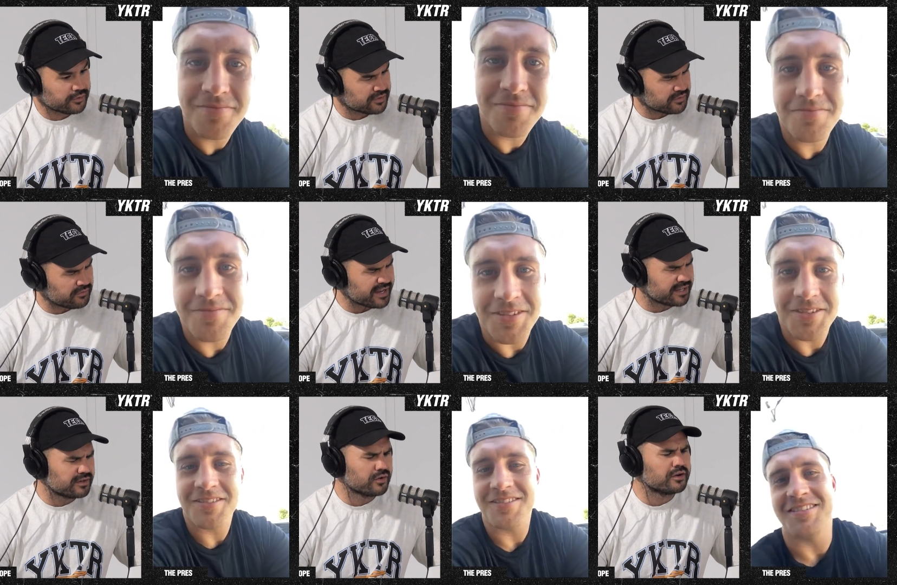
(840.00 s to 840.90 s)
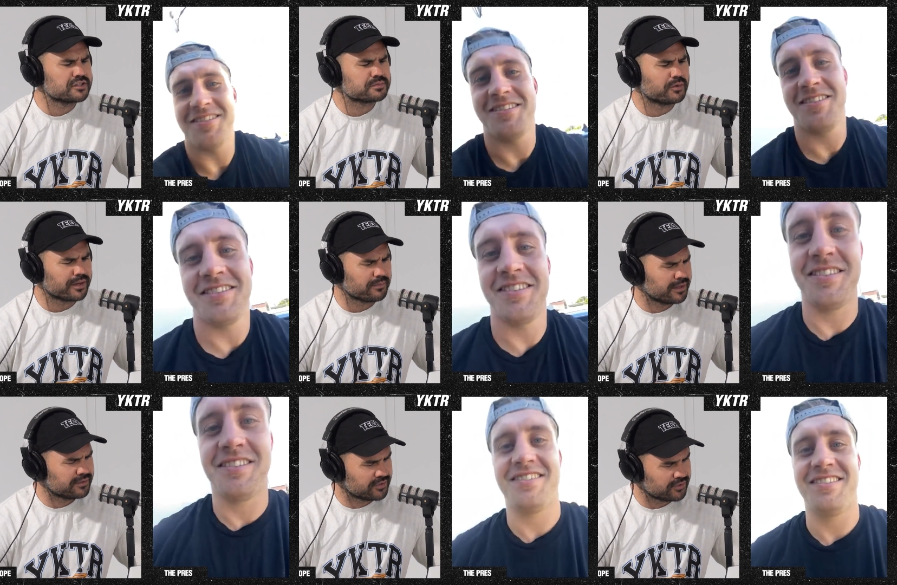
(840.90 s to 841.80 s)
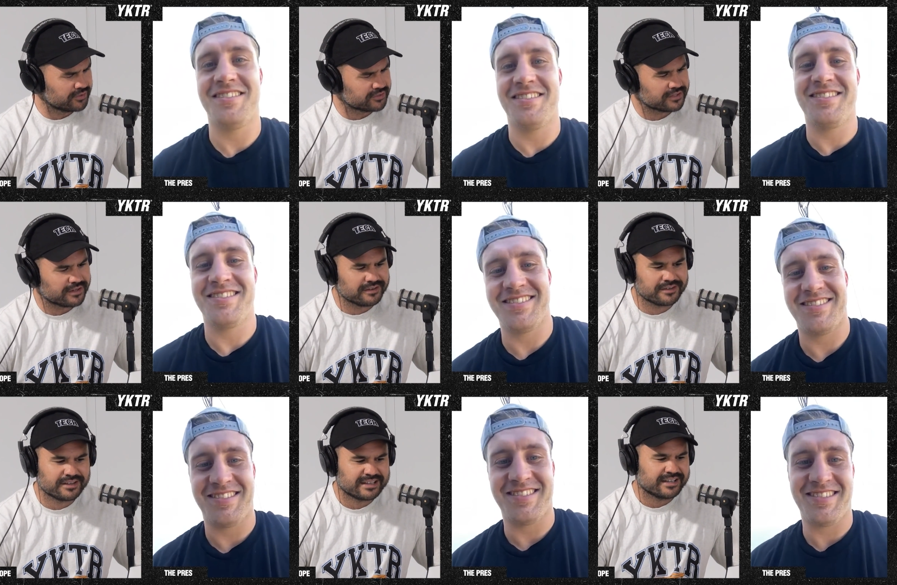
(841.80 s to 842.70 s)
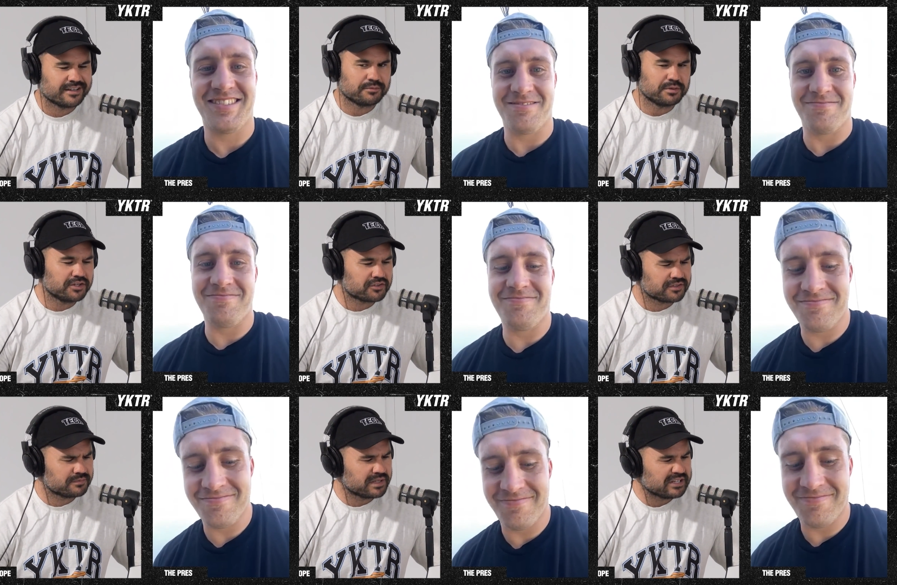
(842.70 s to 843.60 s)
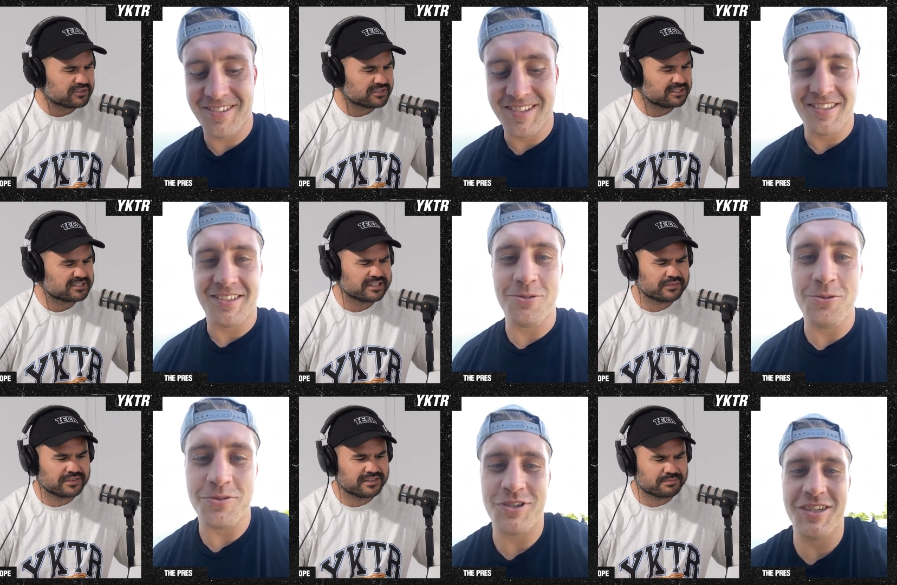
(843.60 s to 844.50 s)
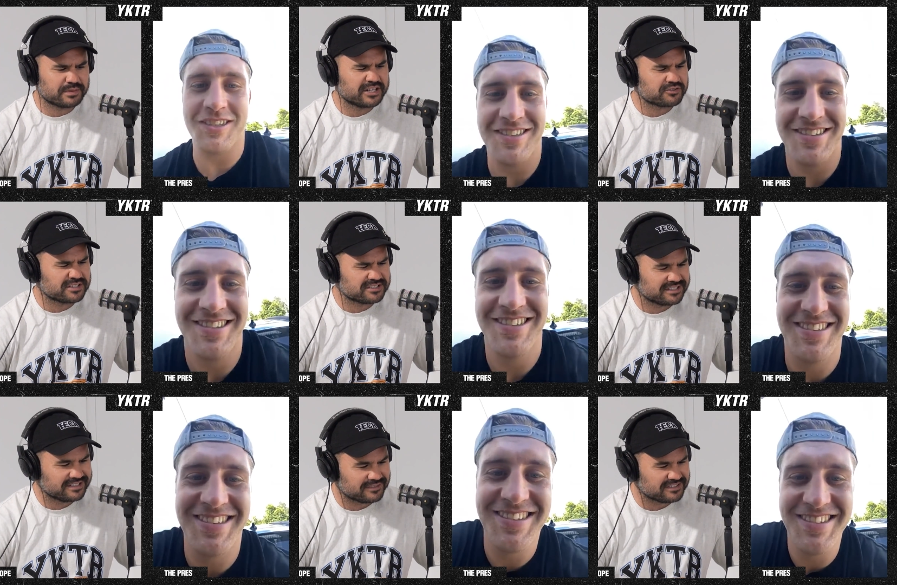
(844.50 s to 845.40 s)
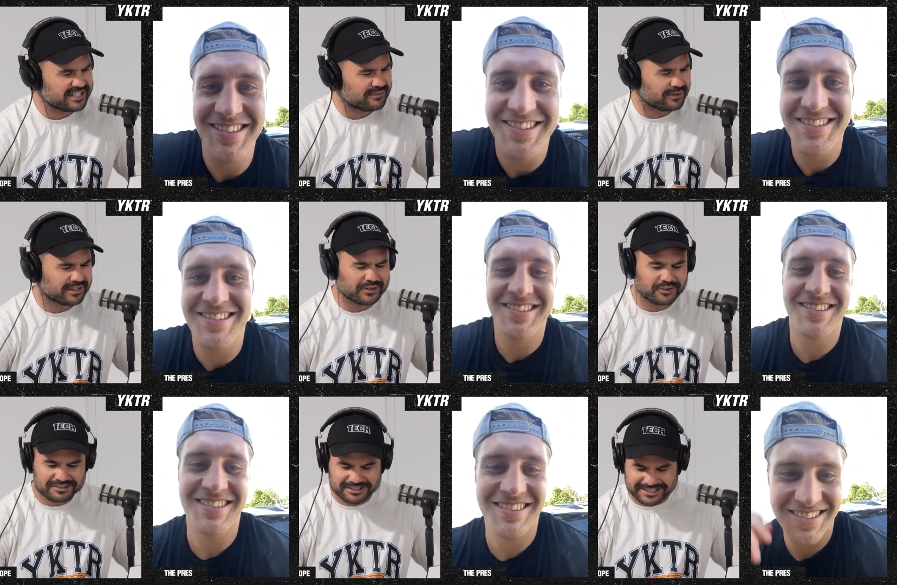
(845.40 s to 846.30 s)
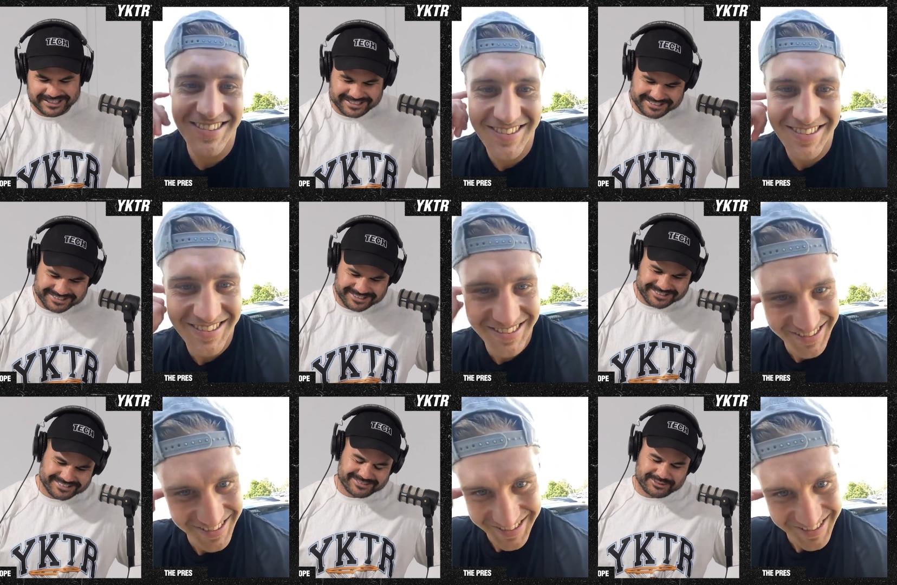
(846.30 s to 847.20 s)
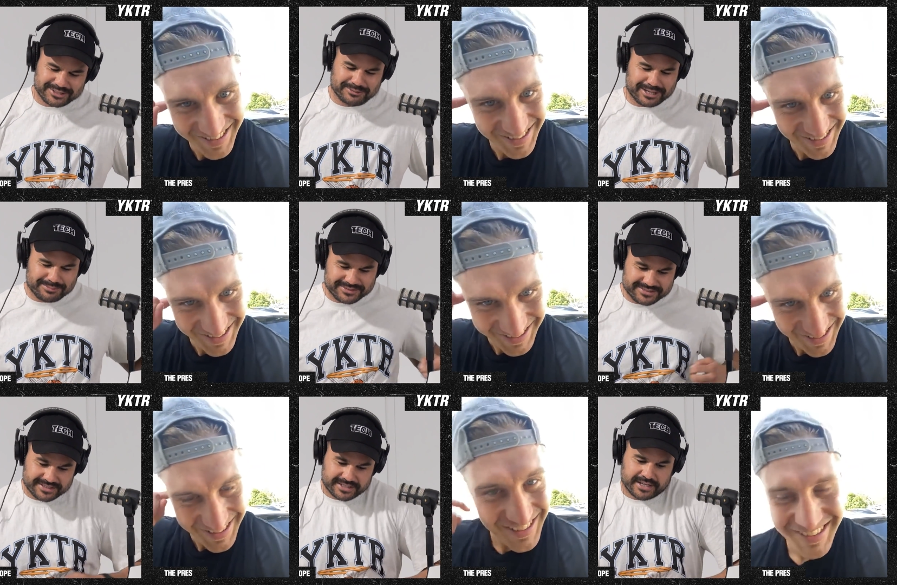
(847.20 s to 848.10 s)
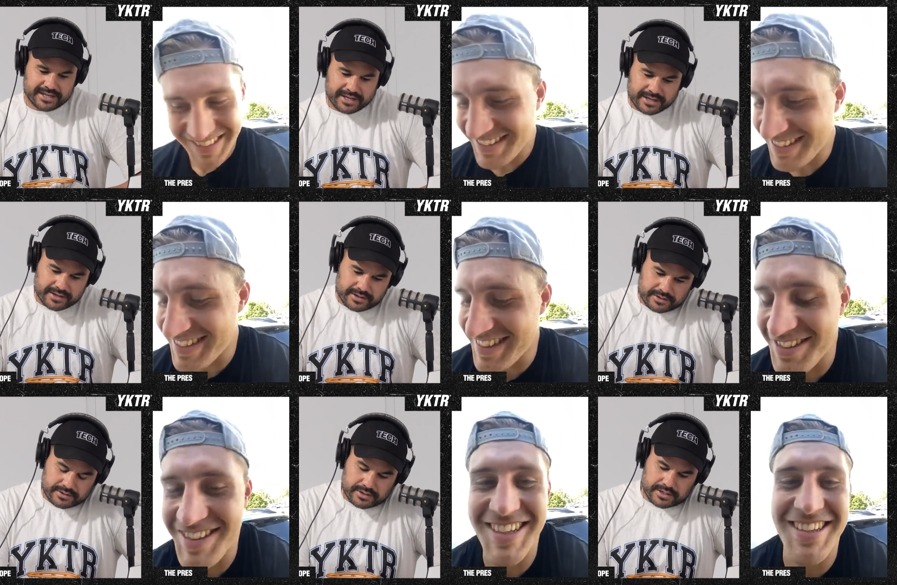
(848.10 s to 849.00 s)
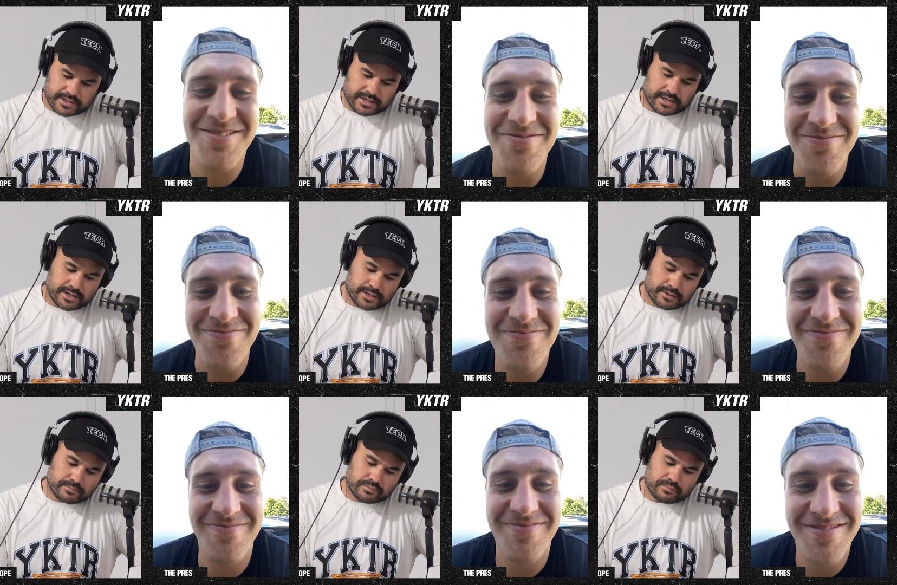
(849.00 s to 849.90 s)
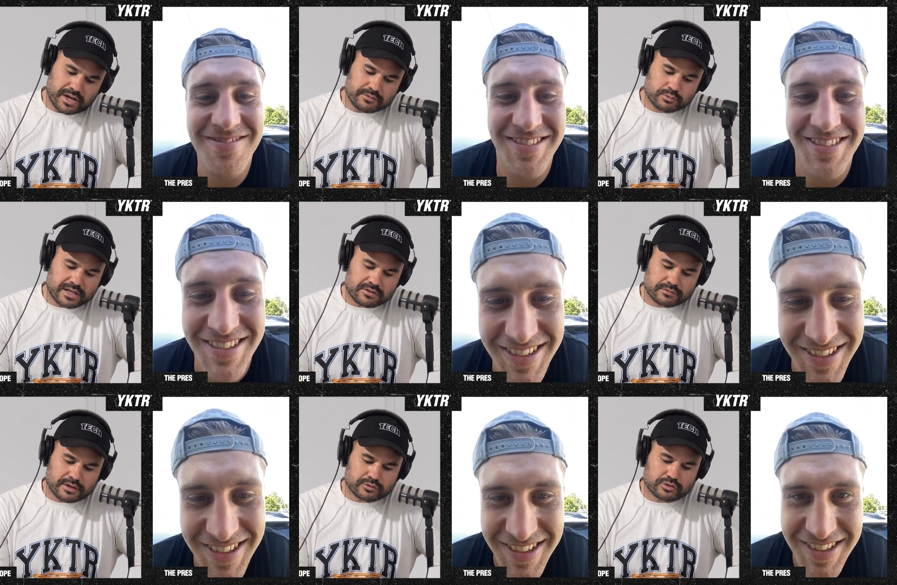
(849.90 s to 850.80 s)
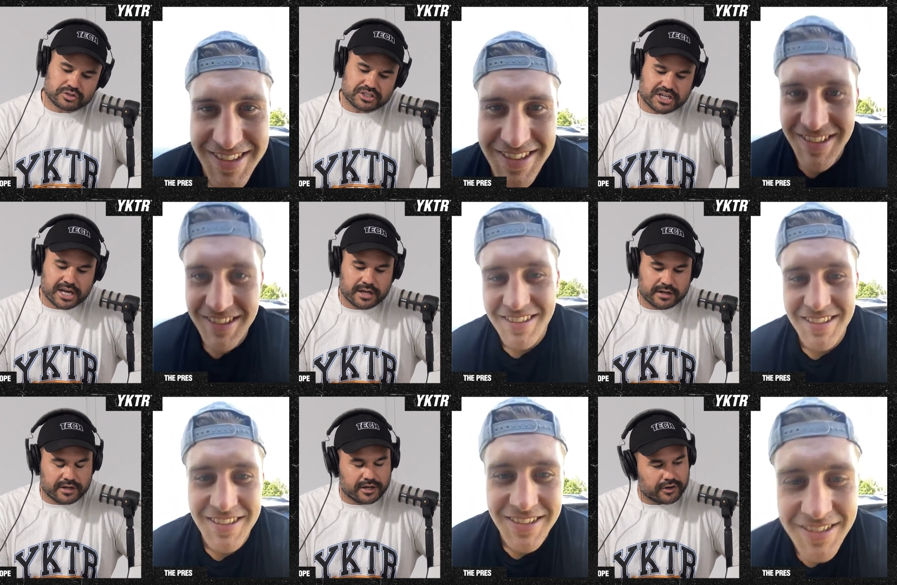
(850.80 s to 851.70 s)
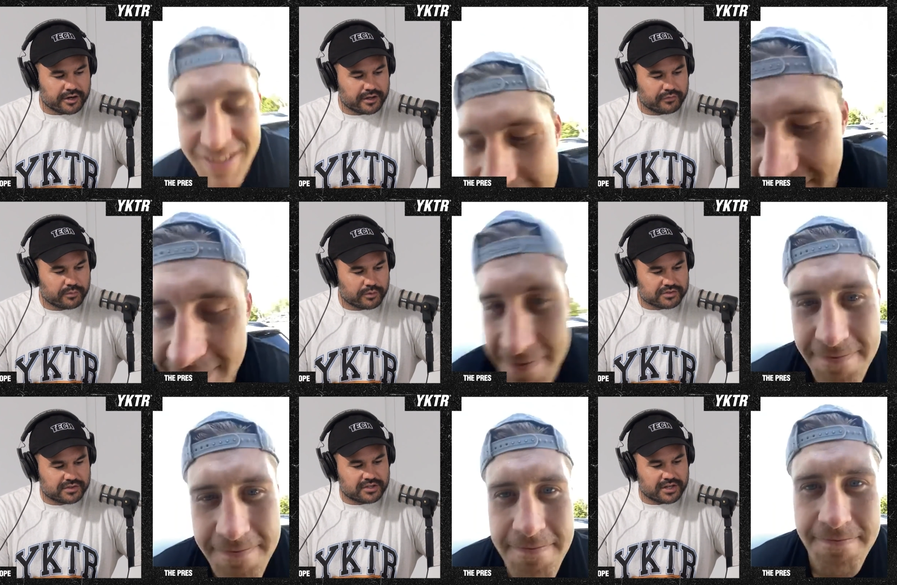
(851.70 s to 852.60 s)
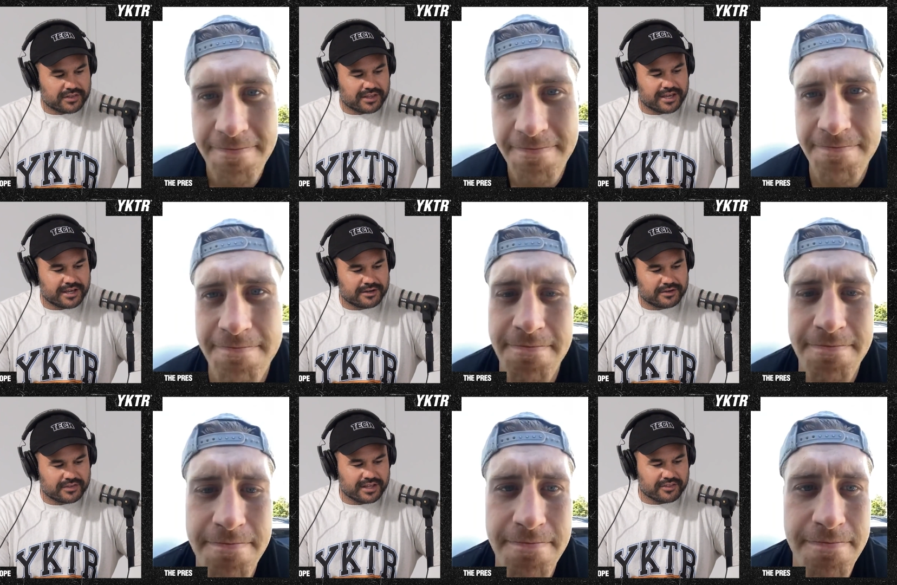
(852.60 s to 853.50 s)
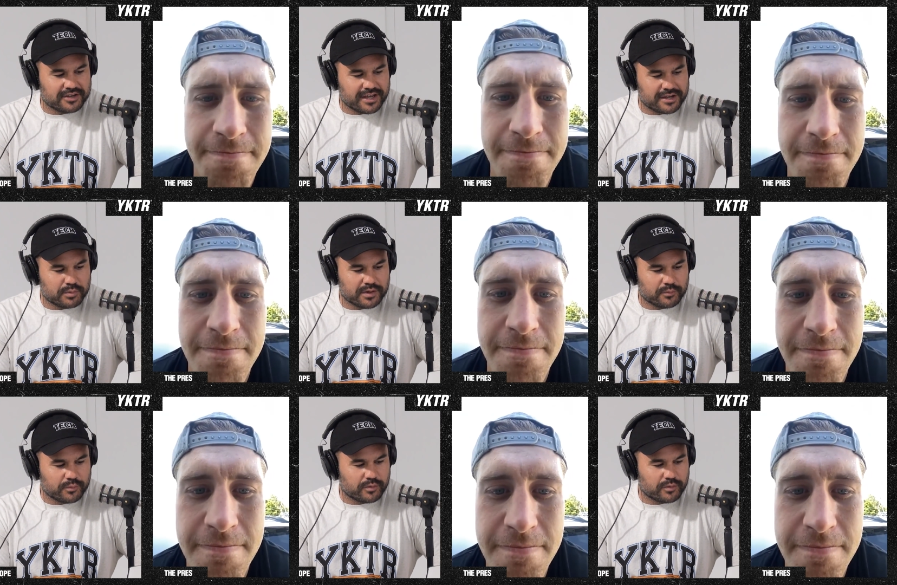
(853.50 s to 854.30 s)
Speaker 1: there is a vacant nine spot up there too. So Mm. Inter- it'd be interesting to oh, see if shit. be interesting to see if there's any fucking nines out there. So we'll see what happens. Oh, interesting. Mm. Um, mate, well that that was good to chat. Uh, I don't know if you watched the ten in the can the other day, but